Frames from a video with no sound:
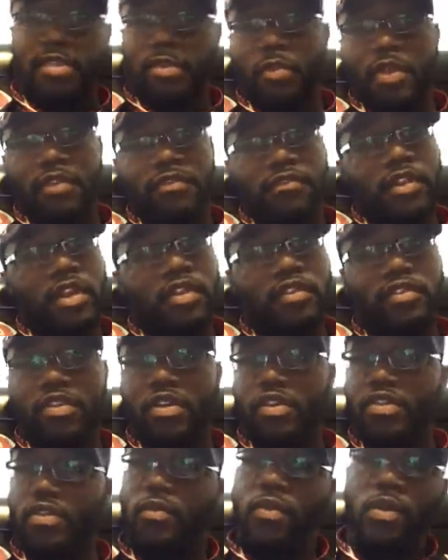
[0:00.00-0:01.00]
that we faced
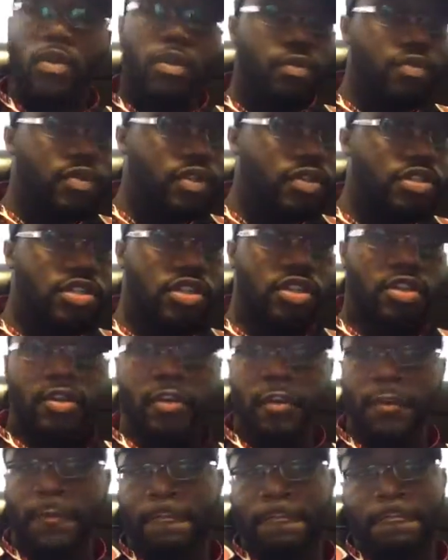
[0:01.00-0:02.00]
on the road this
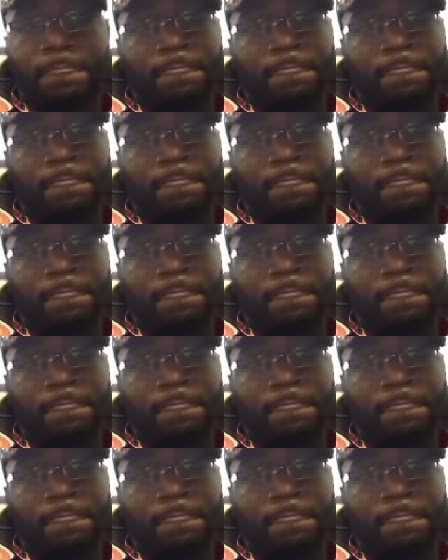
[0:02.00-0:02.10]
year